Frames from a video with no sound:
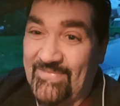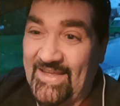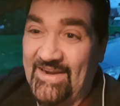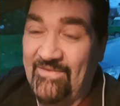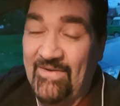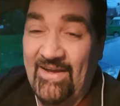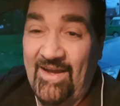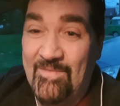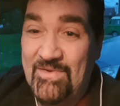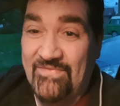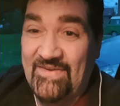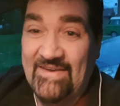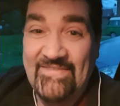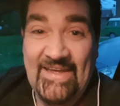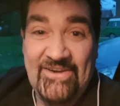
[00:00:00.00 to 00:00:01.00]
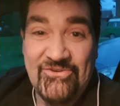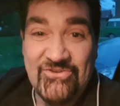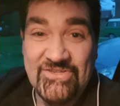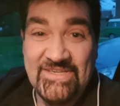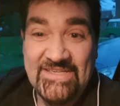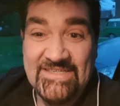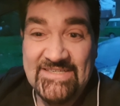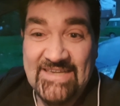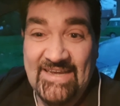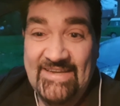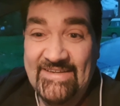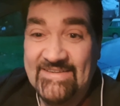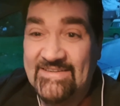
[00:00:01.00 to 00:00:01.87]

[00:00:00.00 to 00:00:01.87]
Anyway, I hope you found that interesting today.